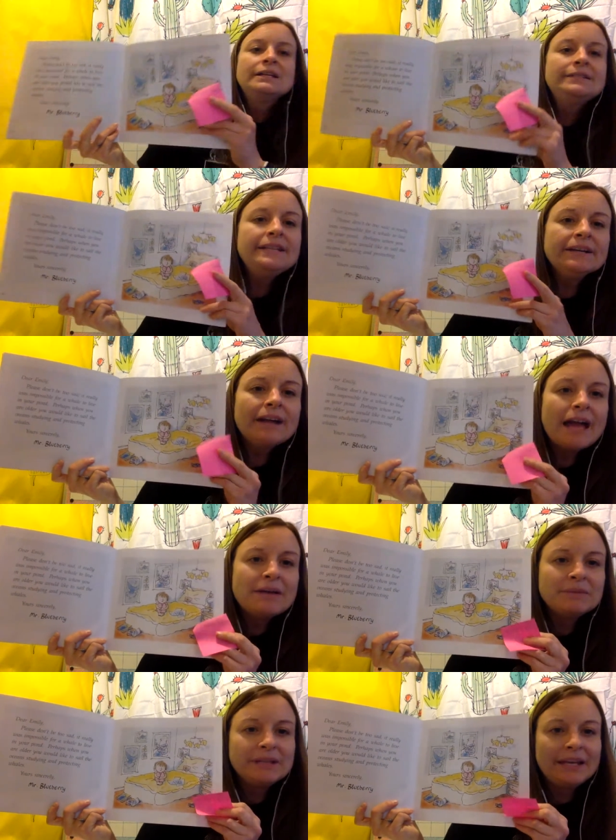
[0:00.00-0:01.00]
Dear
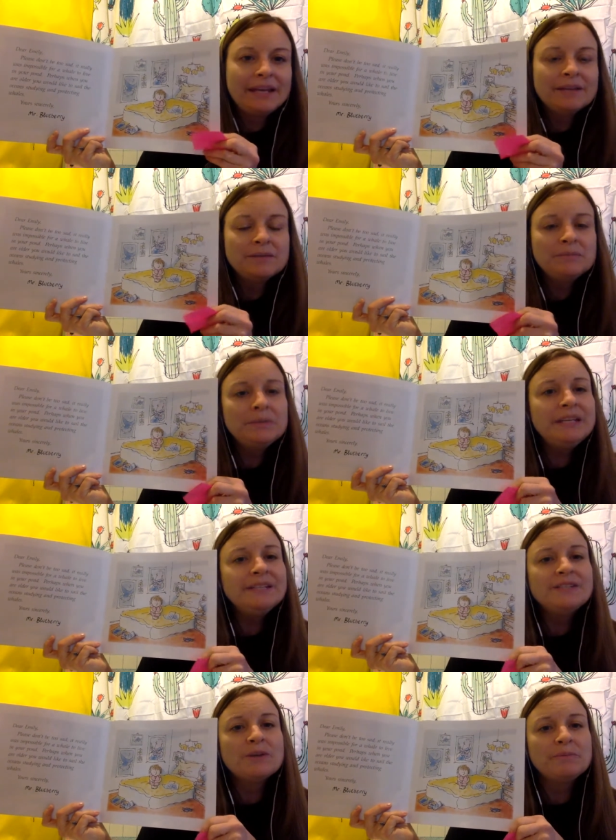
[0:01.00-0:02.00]
Emily,
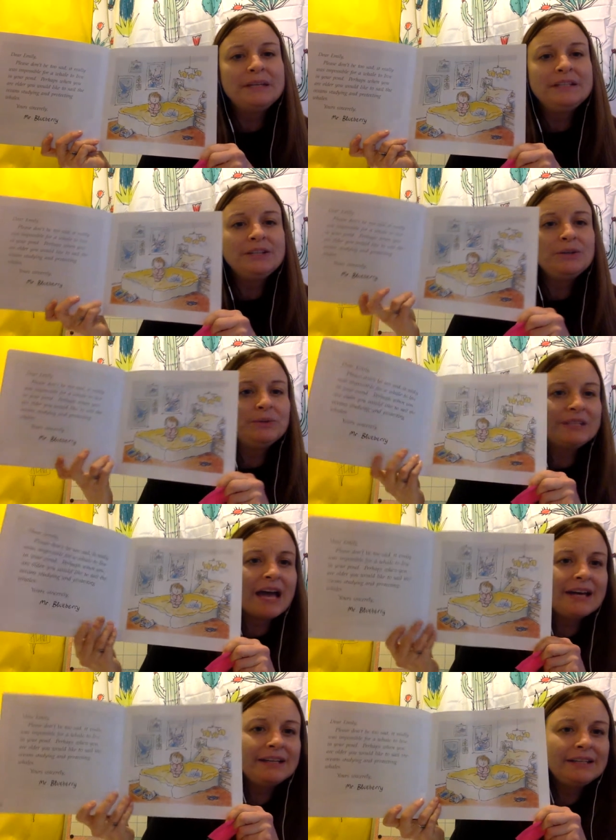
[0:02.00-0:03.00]
please don't be too
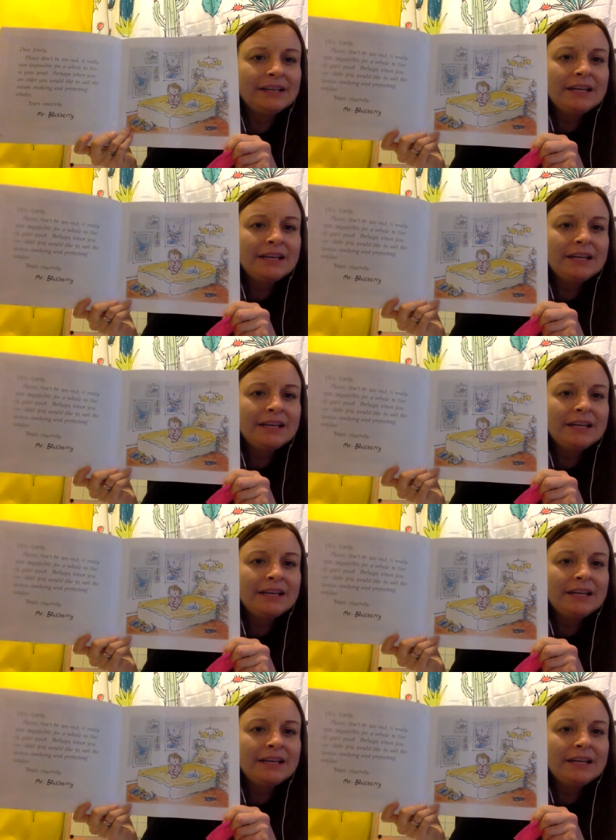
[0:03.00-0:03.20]
sad.